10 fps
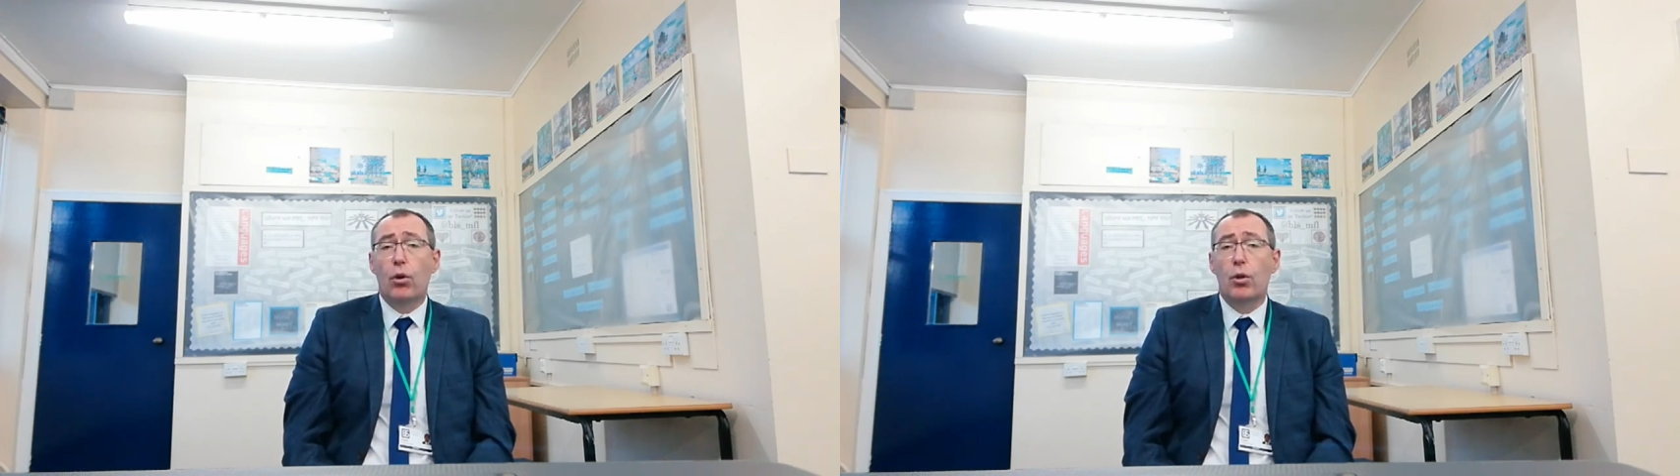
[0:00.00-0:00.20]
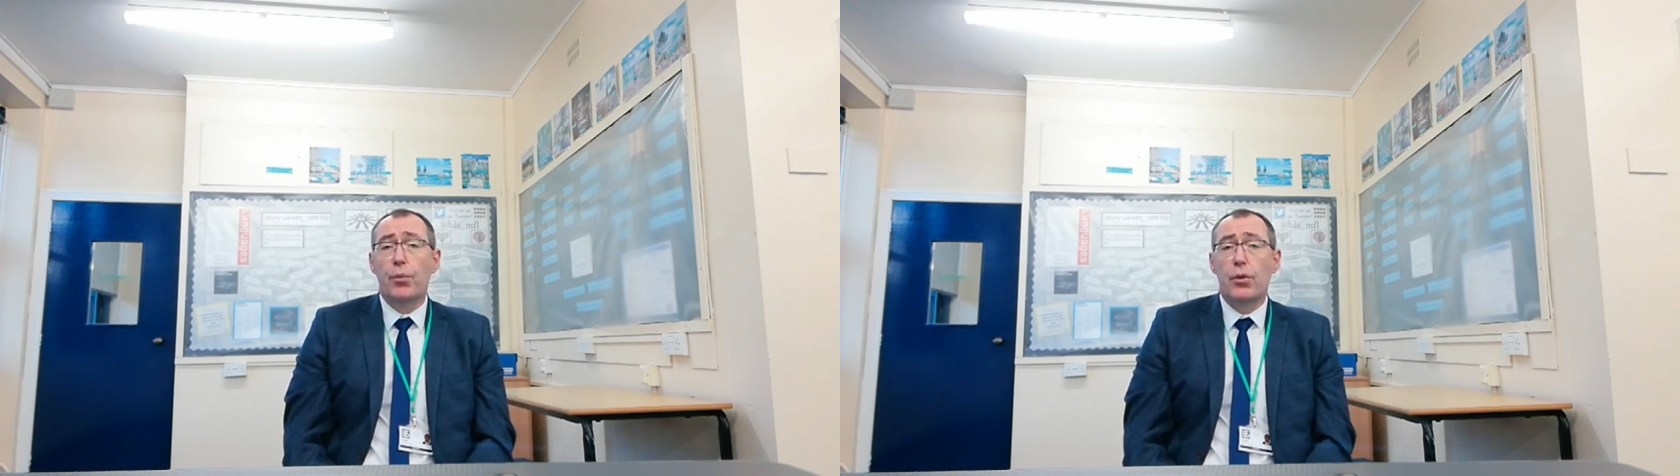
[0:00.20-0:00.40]

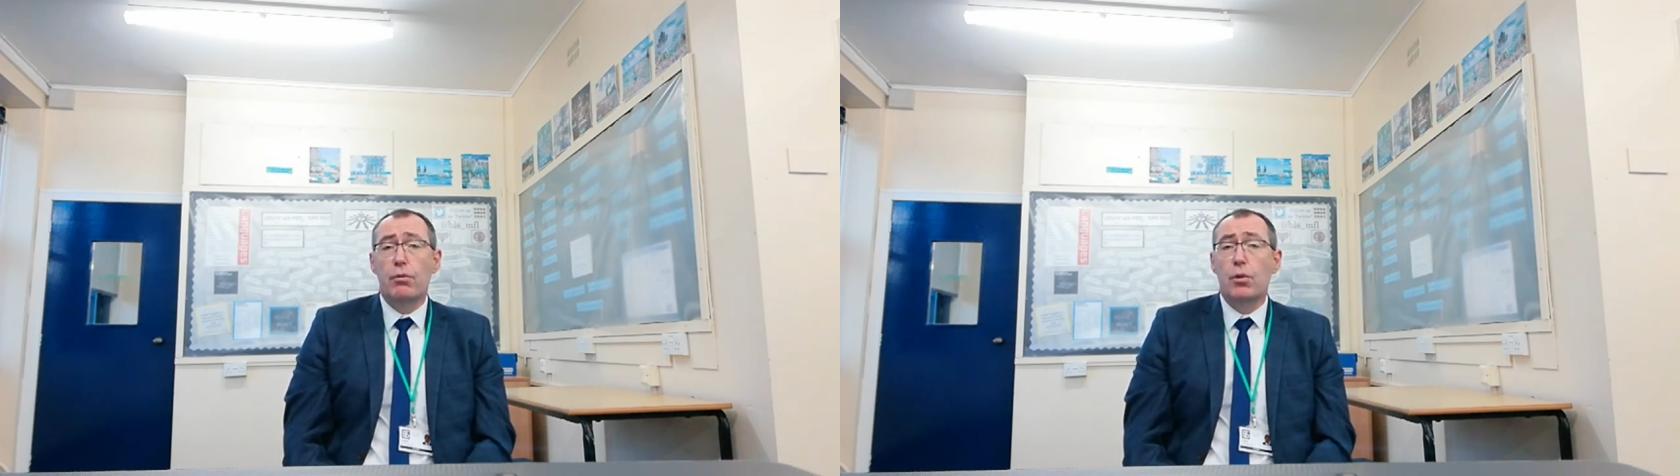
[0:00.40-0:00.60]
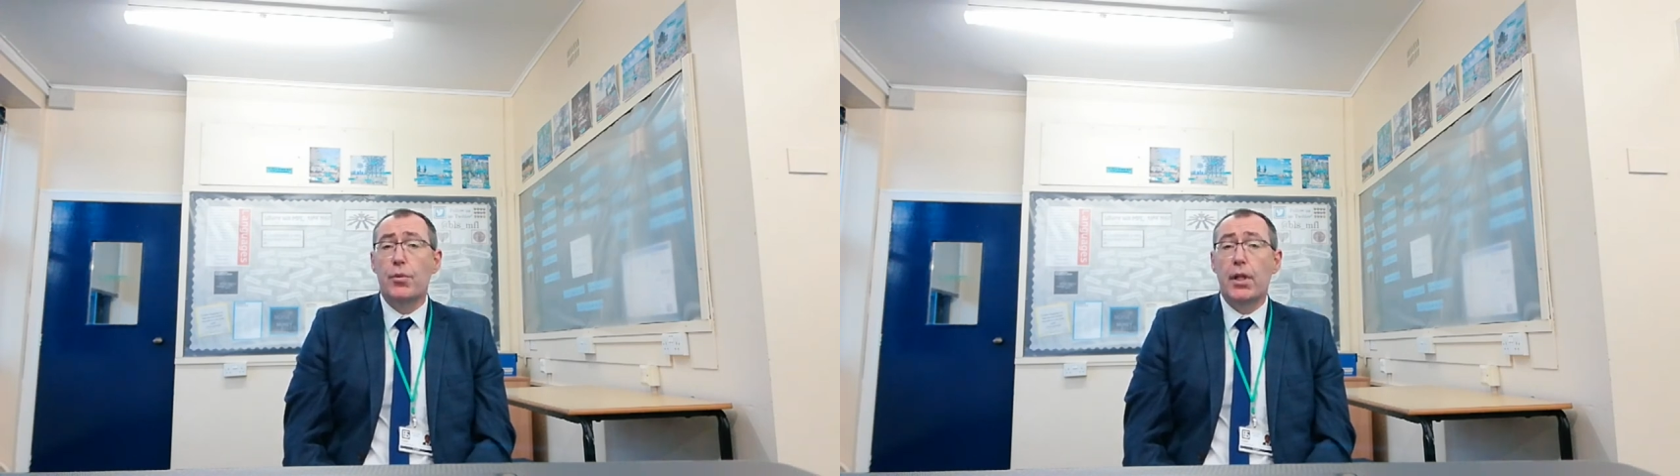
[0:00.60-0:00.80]
computer
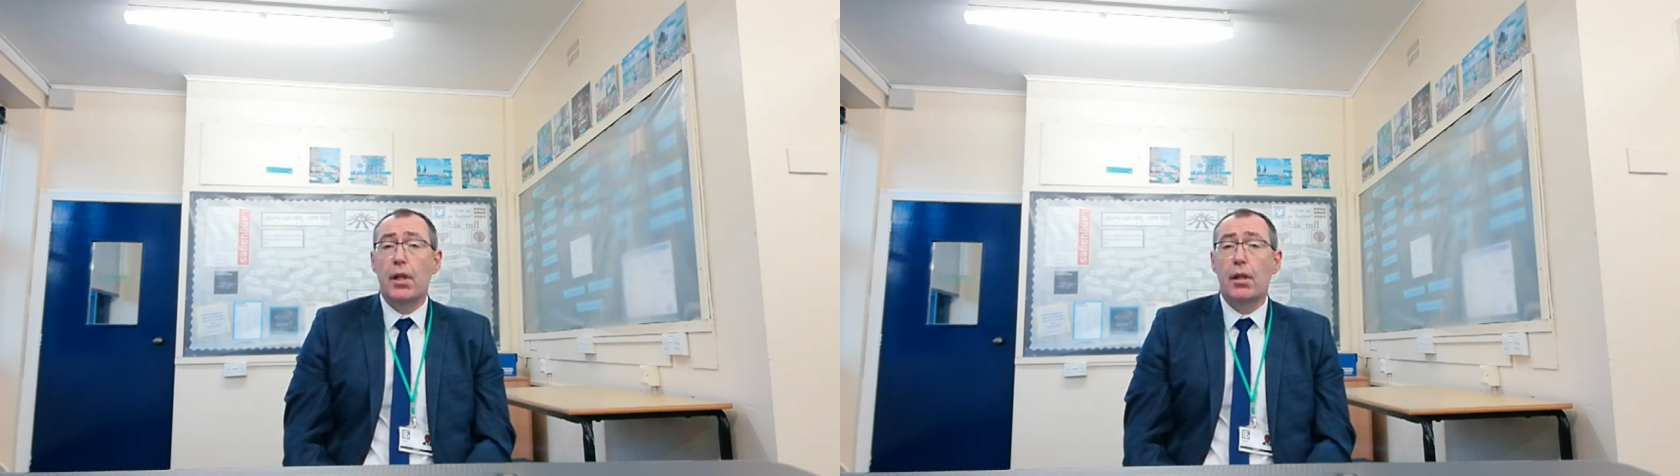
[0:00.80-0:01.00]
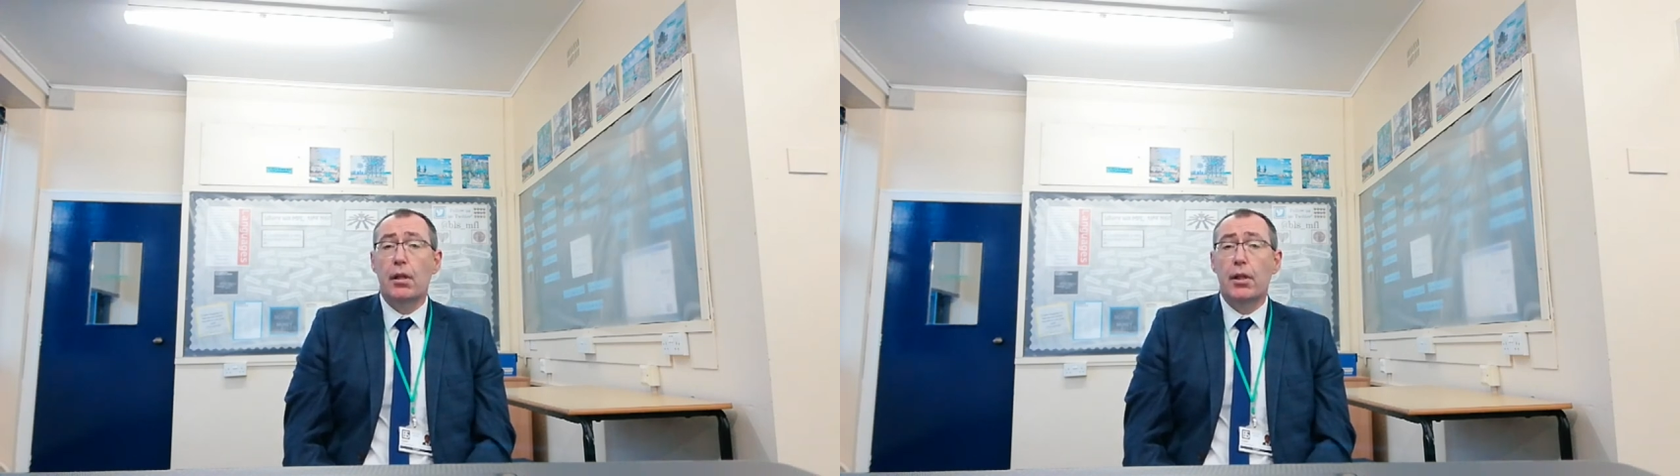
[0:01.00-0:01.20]
rooms
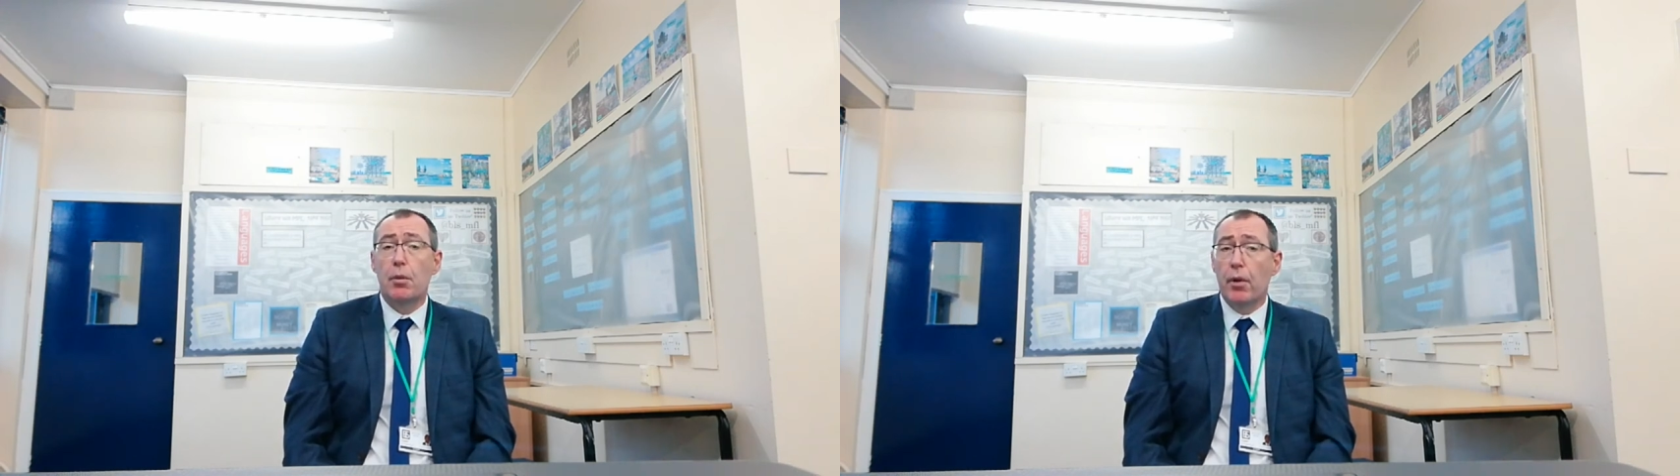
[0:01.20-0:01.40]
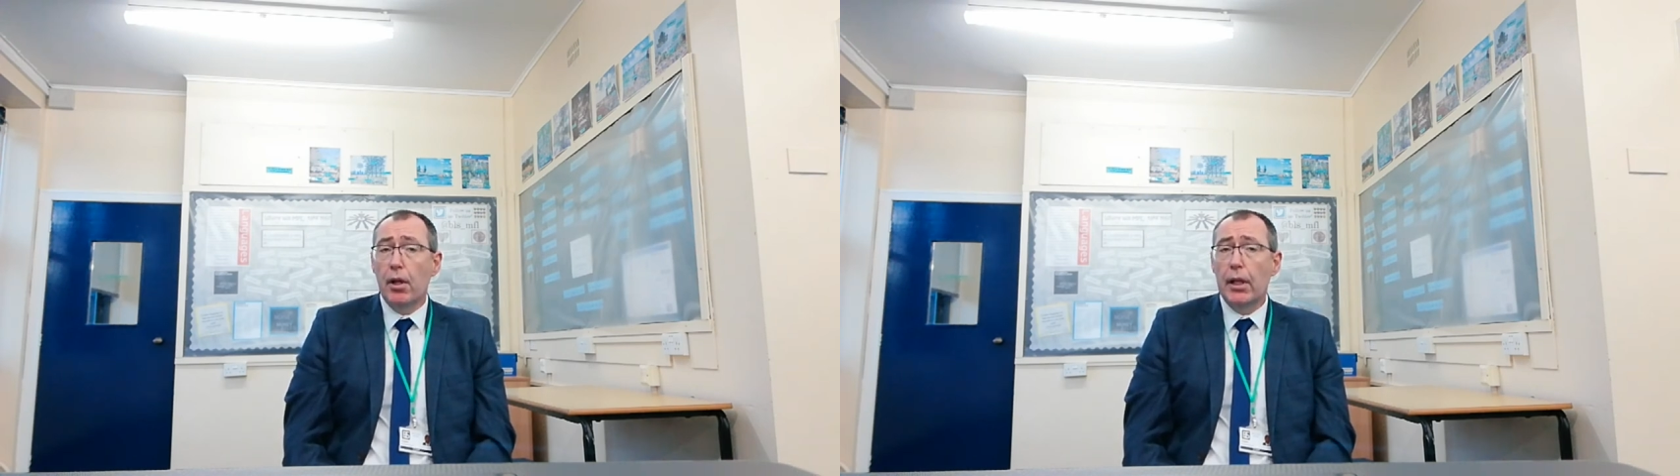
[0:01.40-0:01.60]
in D
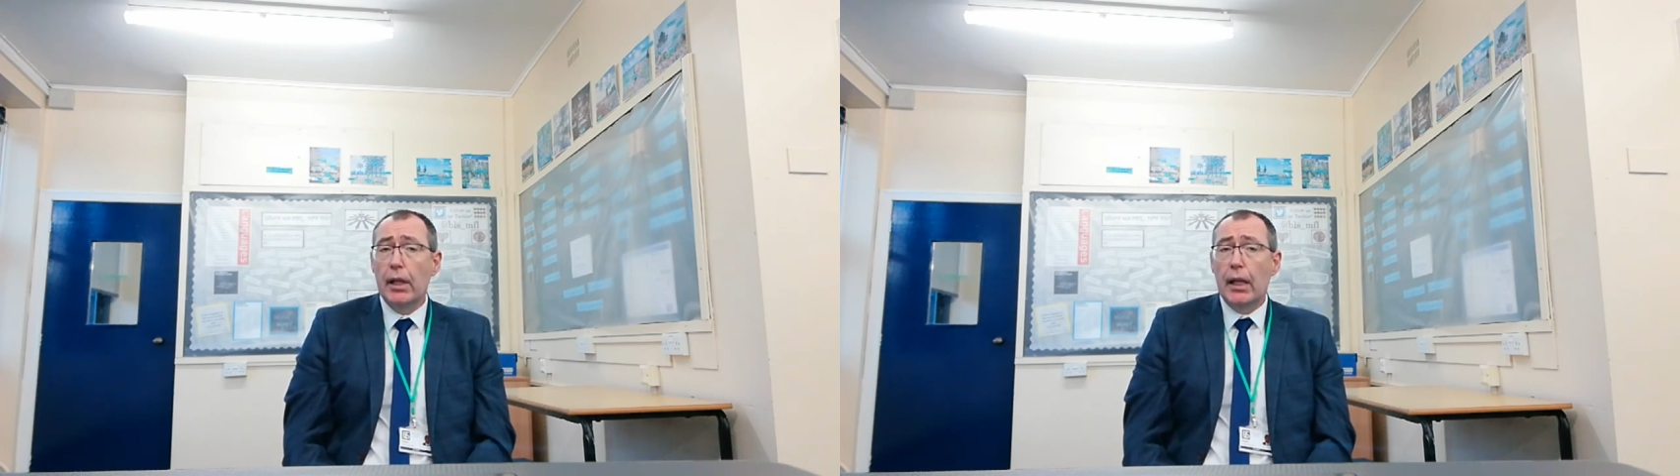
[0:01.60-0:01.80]
block,